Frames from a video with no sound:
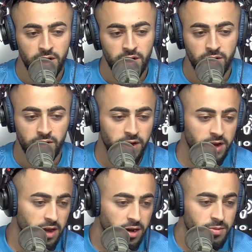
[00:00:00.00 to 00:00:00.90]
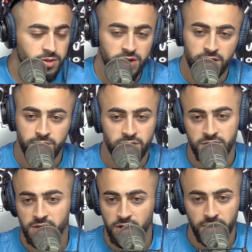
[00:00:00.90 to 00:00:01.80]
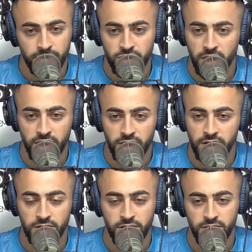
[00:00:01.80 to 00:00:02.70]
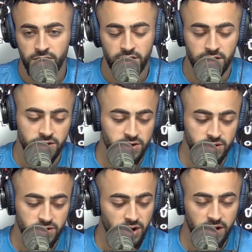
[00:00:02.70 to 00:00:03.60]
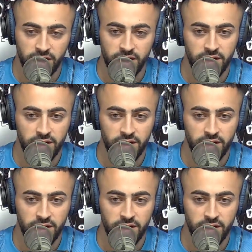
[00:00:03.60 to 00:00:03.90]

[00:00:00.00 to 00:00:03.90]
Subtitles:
you know, I get up, chin up, chest out, and I'm gonna try again. Like it's just try again.